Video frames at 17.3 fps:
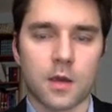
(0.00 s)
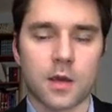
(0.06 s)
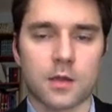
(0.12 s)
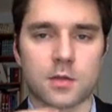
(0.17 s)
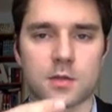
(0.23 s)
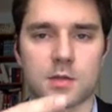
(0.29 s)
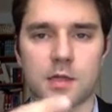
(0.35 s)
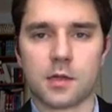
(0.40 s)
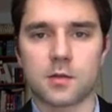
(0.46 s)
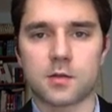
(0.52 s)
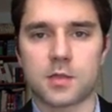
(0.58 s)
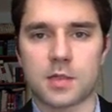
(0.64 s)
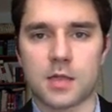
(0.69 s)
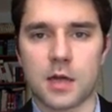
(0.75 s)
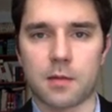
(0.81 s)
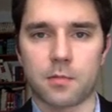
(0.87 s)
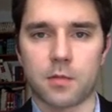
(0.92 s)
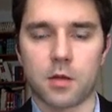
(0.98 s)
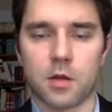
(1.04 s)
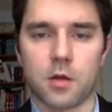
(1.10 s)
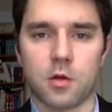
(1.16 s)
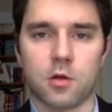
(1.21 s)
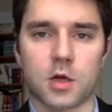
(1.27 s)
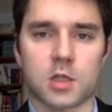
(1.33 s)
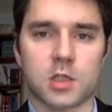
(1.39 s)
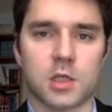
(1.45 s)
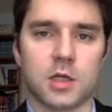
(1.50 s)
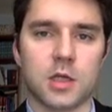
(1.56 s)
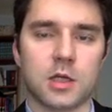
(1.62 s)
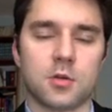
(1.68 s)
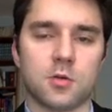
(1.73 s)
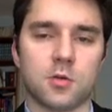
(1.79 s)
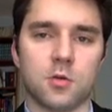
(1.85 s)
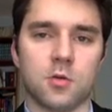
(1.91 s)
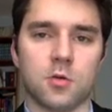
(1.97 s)
And the second step, you actually
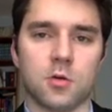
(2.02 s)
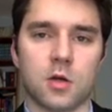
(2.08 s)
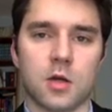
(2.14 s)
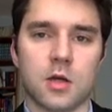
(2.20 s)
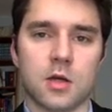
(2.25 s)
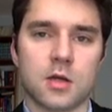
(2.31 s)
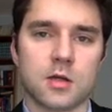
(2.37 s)
need to